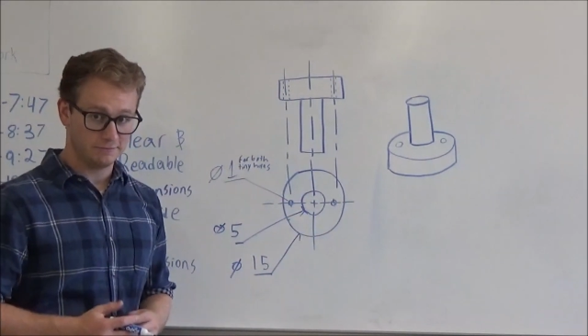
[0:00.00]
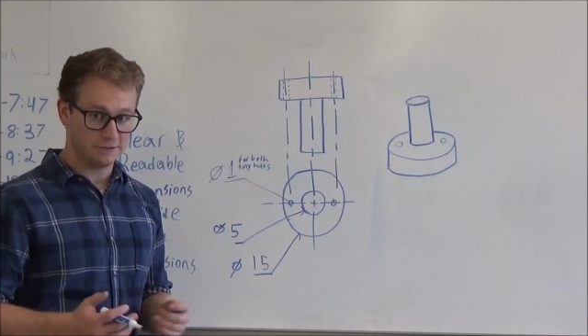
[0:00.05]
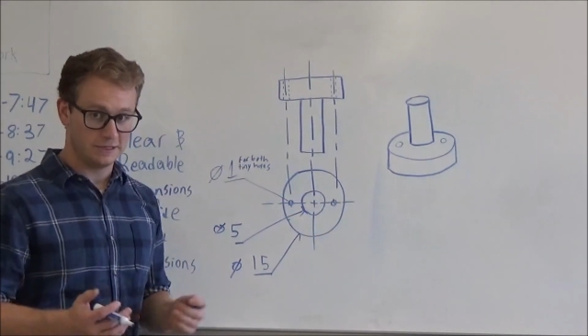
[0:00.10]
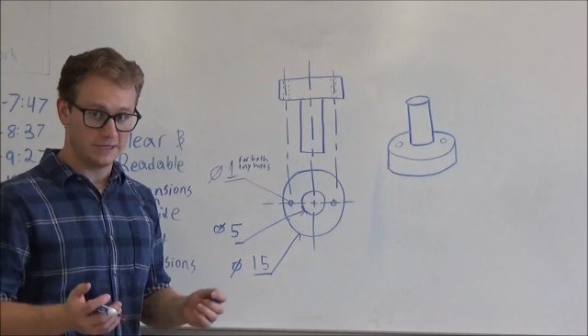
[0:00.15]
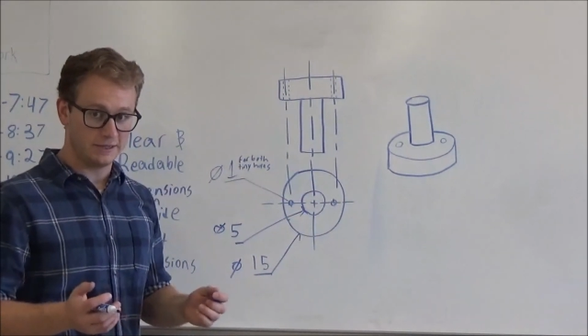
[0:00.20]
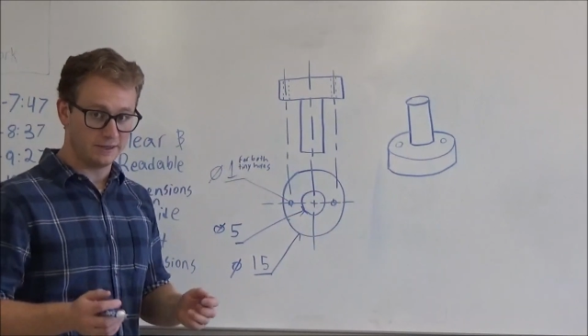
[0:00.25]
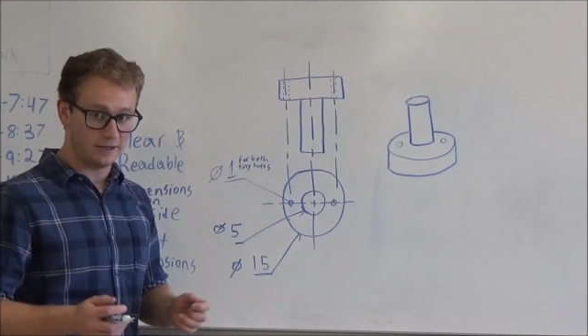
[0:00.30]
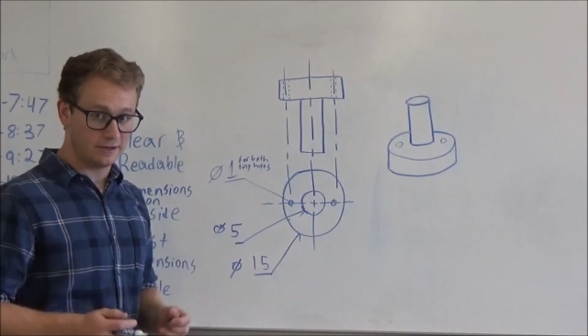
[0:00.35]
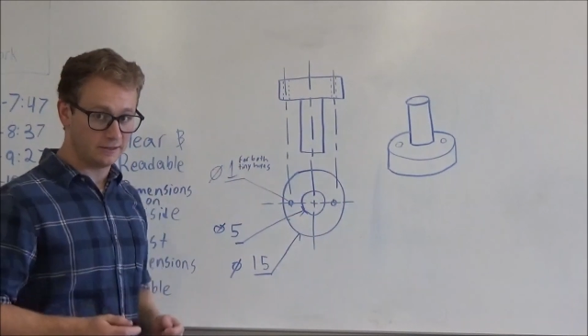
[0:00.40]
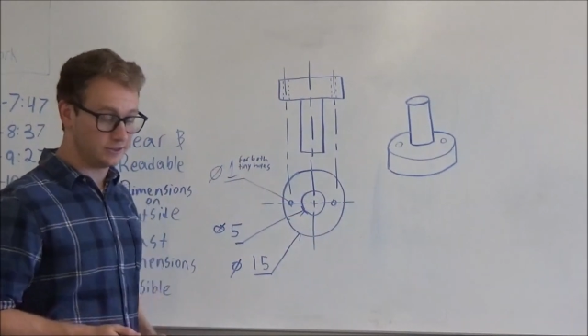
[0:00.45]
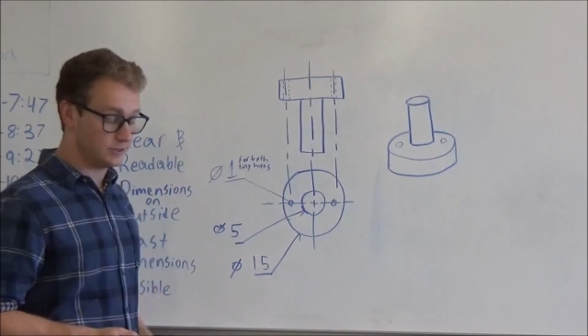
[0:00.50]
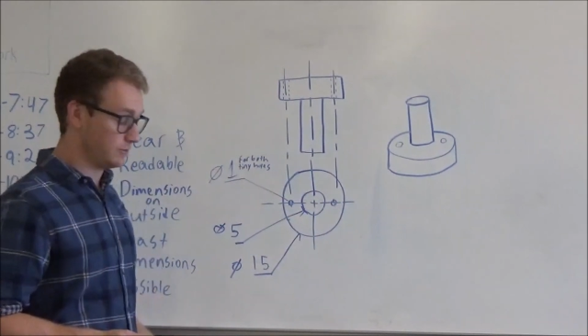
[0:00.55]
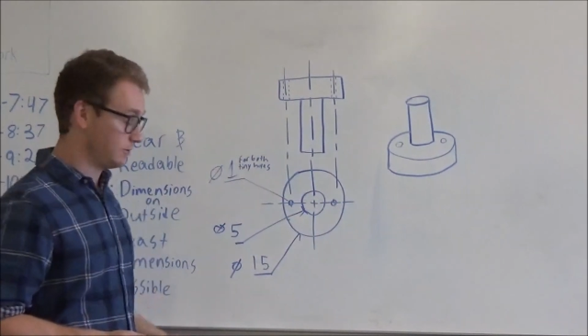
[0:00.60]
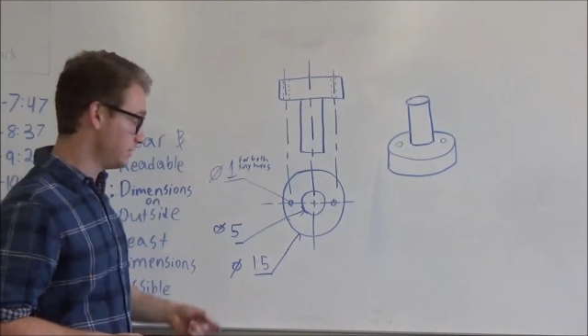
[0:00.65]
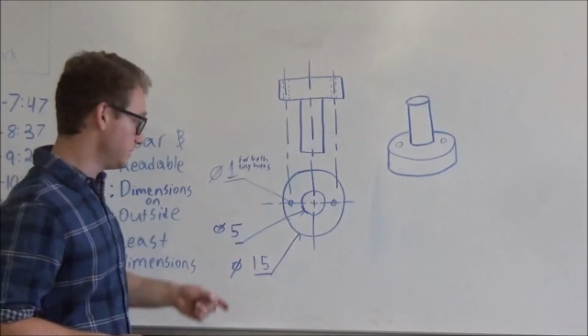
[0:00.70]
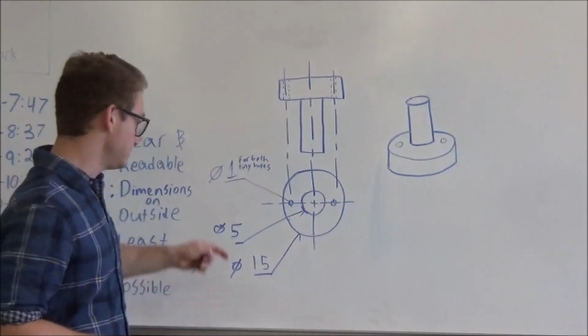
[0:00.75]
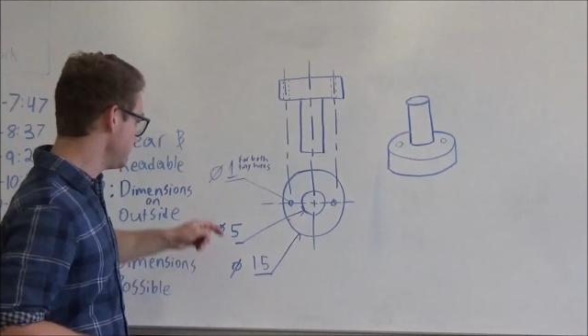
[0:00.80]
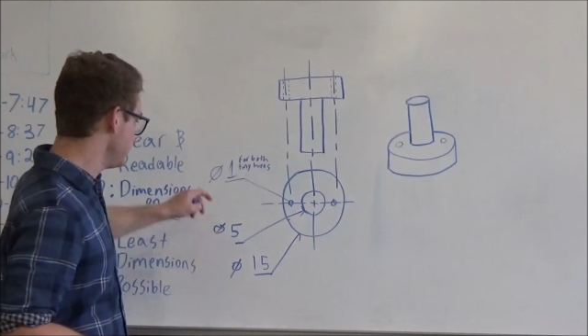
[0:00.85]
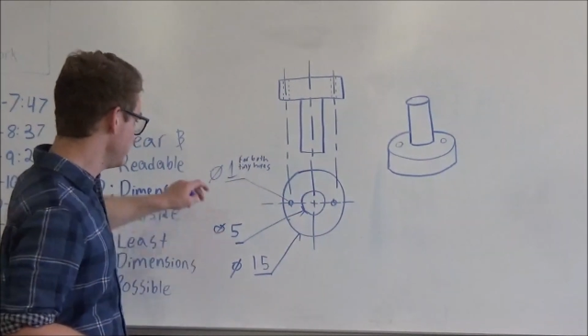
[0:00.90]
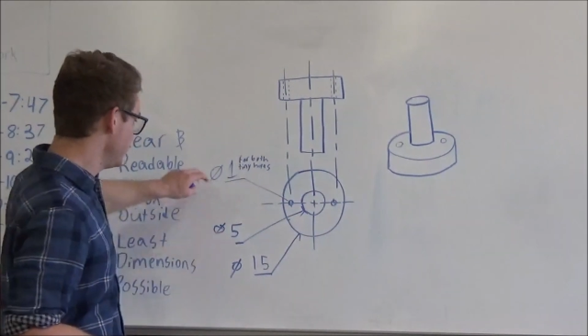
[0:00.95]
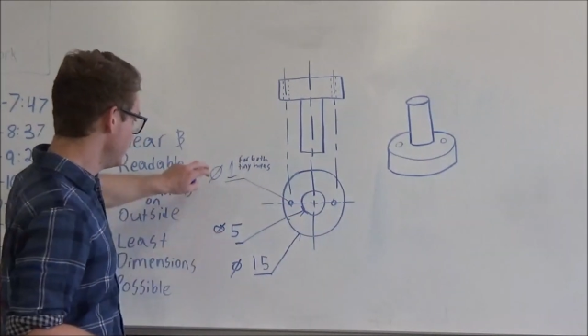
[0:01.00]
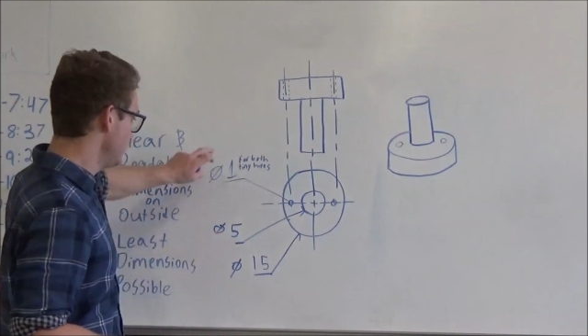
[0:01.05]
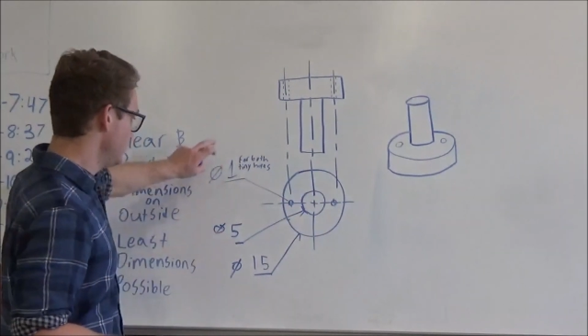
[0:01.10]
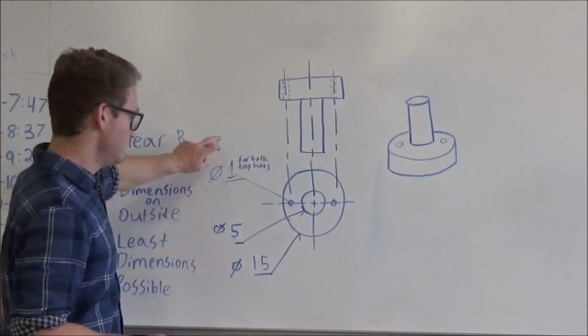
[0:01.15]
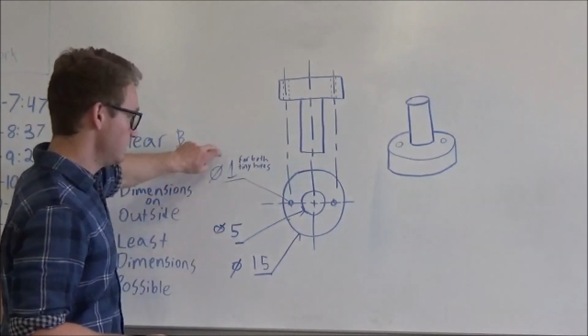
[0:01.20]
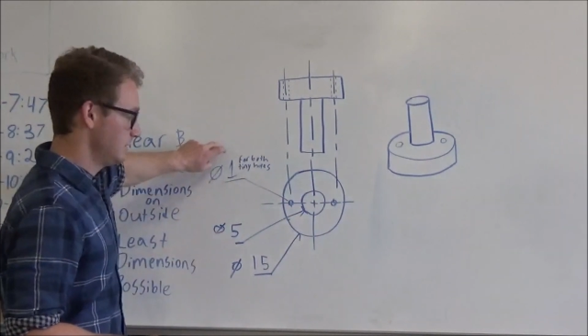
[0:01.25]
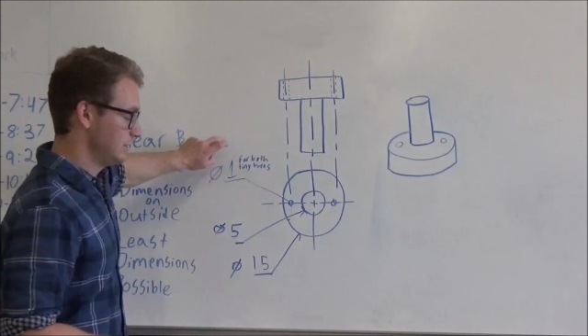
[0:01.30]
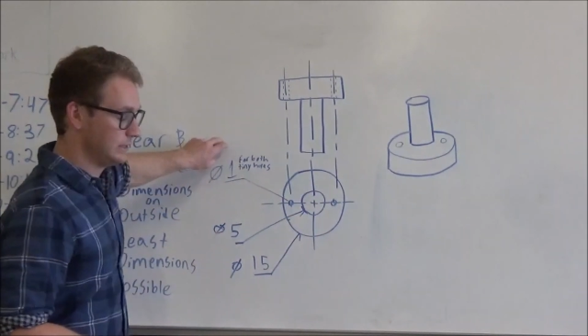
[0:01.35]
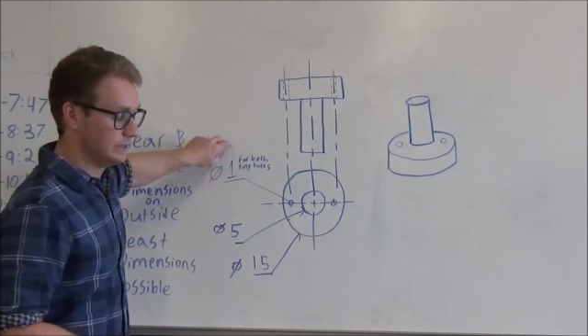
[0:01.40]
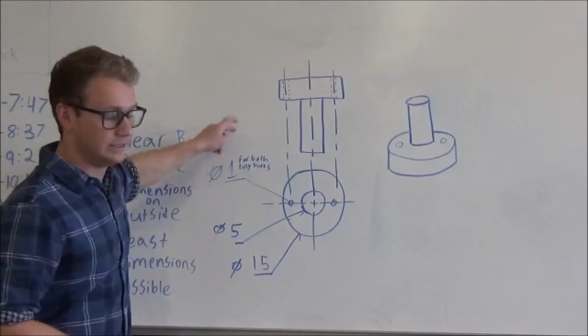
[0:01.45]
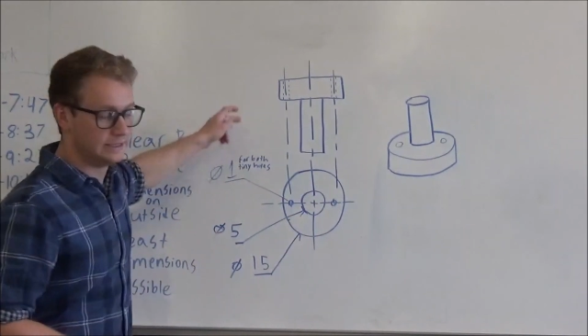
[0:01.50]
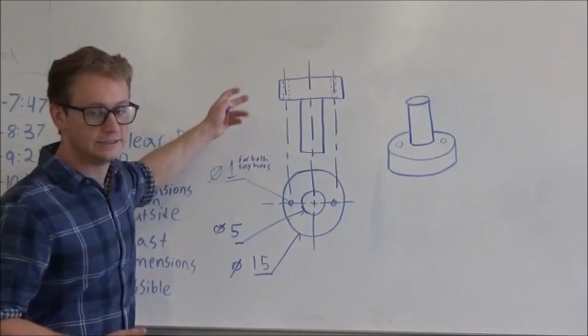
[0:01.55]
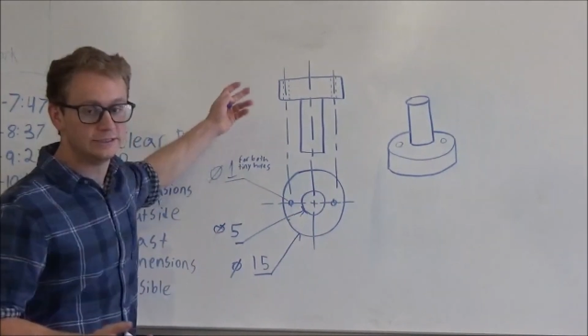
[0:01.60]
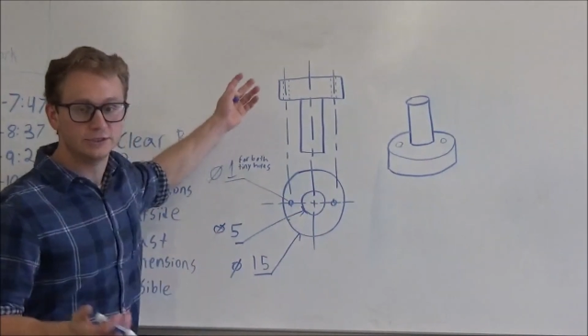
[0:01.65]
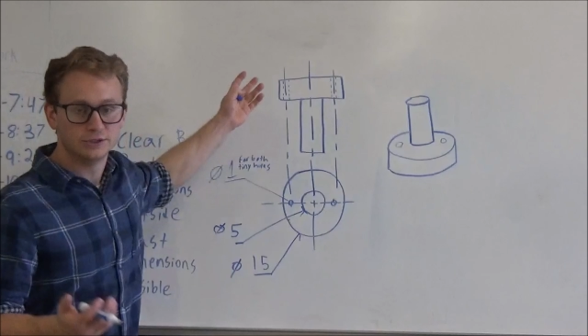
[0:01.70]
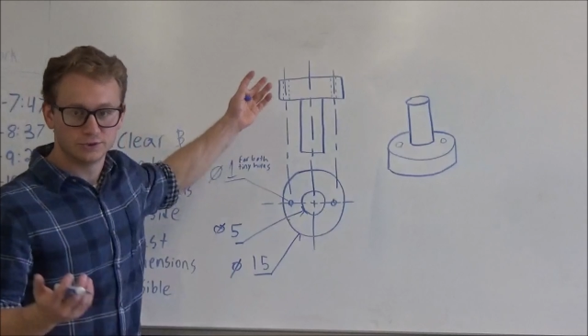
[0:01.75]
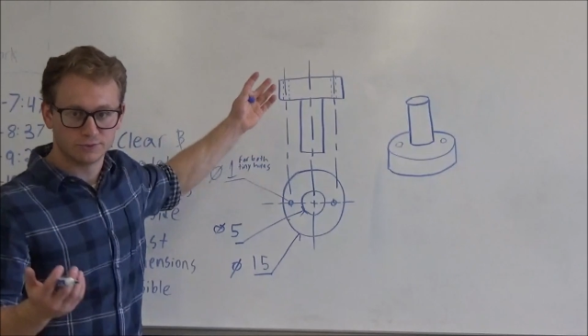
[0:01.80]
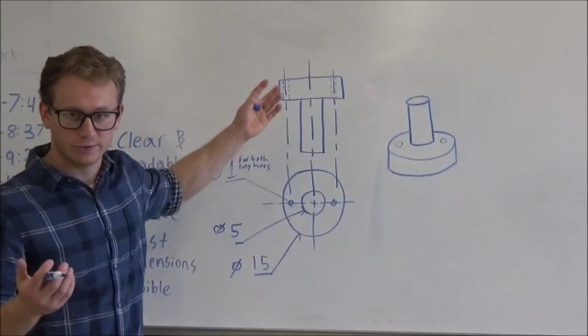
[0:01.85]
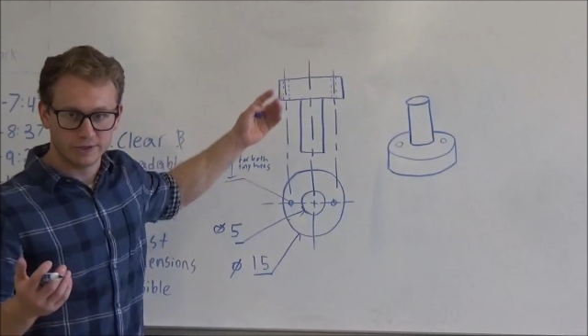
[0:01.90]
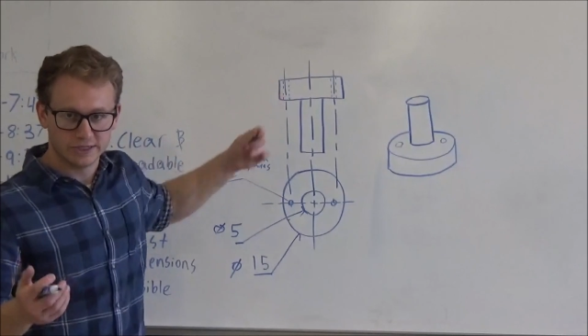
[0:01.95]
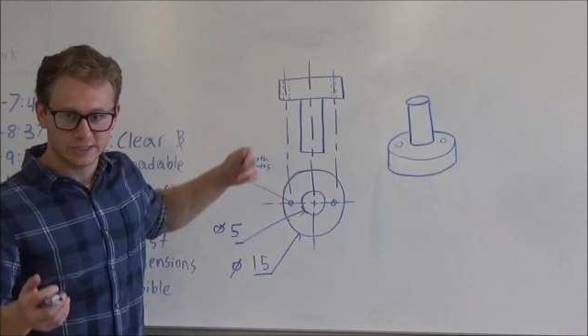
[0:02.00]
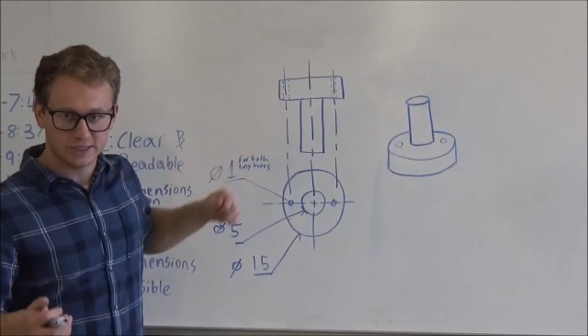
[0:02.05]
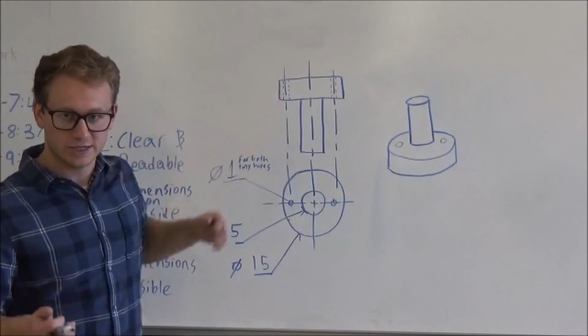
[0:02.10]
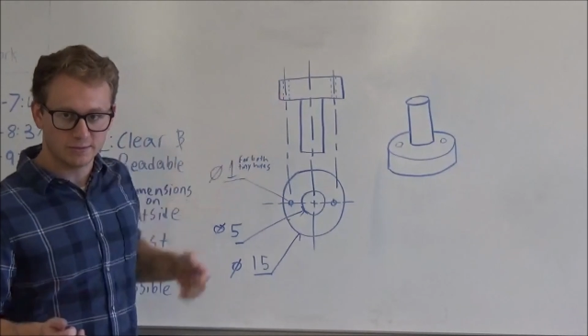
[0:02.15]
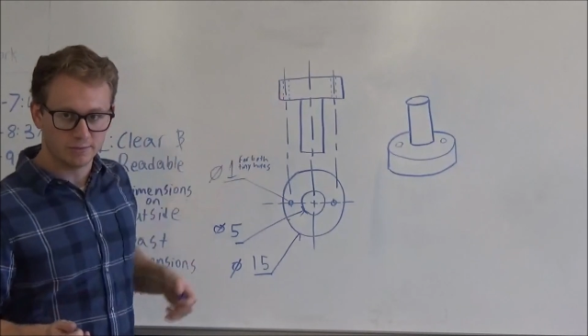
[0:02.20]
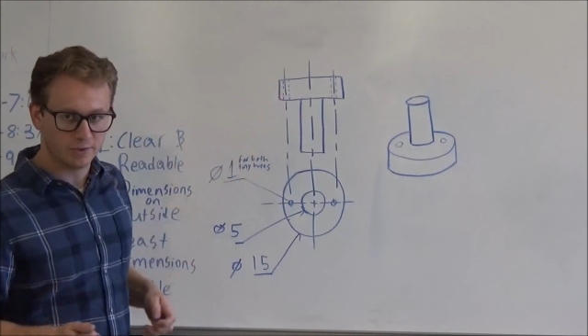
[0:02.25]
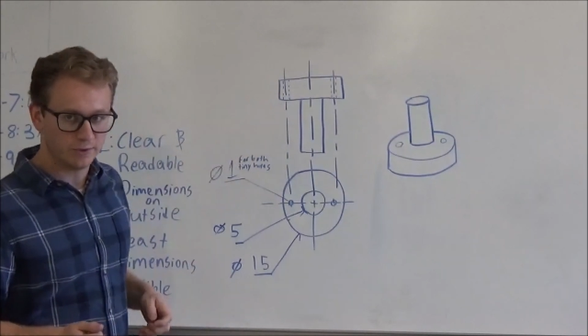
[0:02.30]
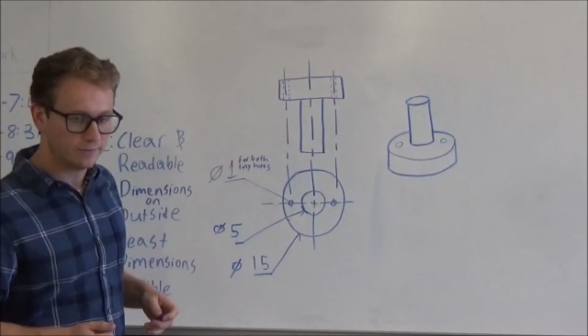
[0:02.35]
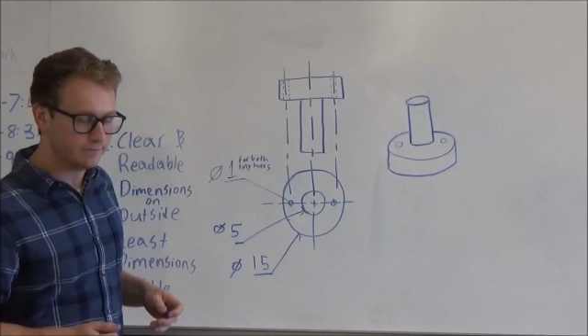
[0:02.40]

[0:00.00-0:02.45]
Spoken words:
in there, so this is reasonable.